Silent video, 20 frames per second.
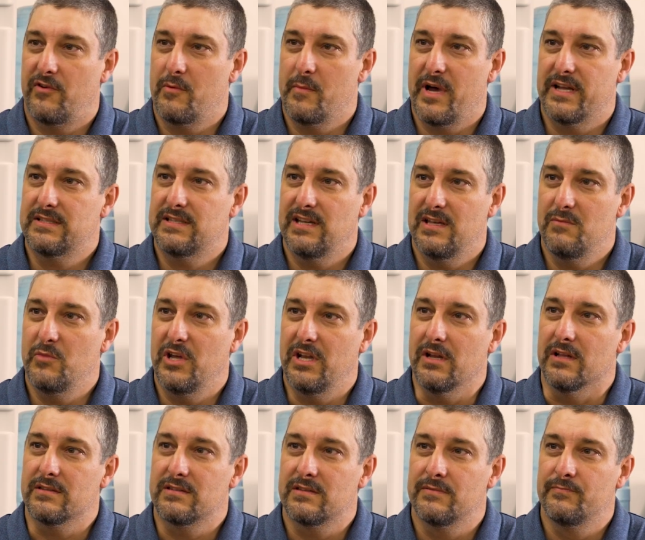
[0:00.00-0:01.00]
for about ten
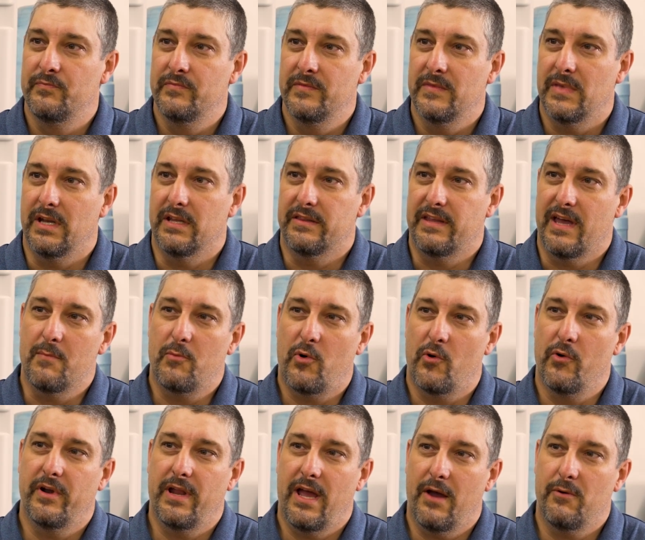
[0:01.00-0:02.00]
minutes, and at that
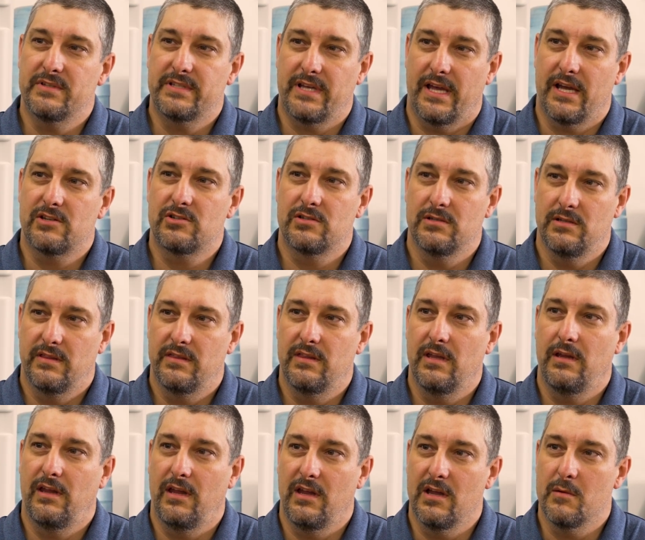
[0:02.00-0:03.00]
point I was actually
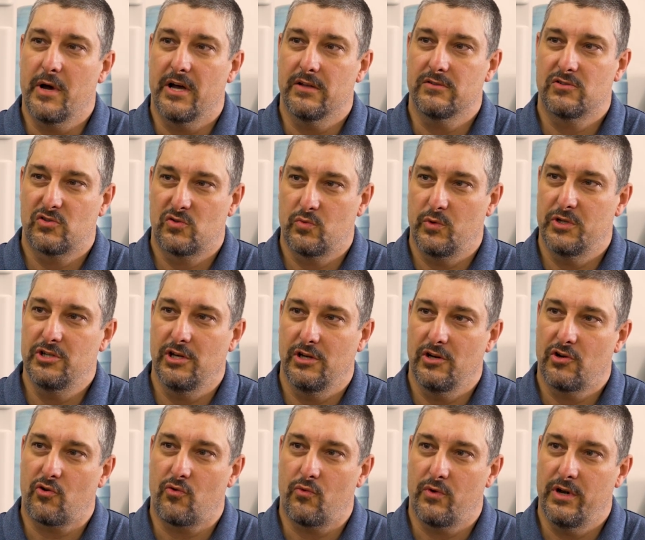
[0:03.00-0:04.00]
thinking about
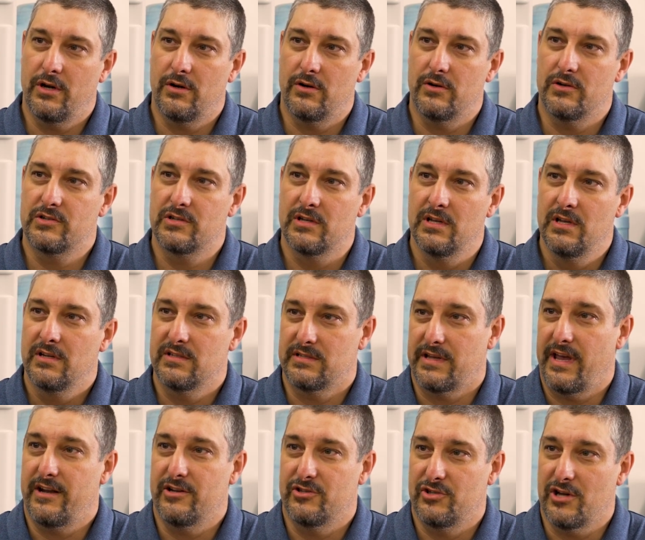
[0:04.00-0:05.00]
switching careers because
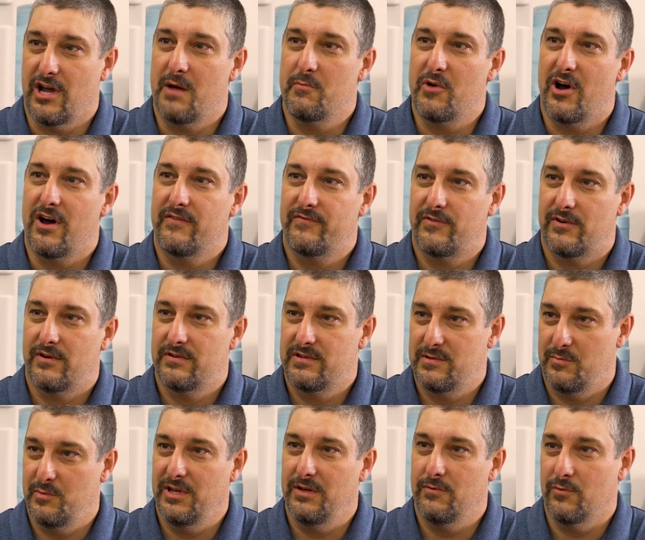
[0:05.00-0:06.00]
I had a job offer
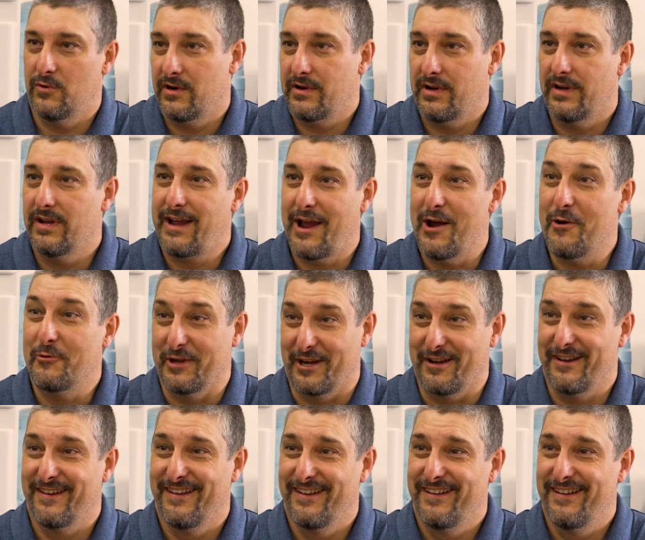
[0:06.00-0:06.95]
to be working accounting,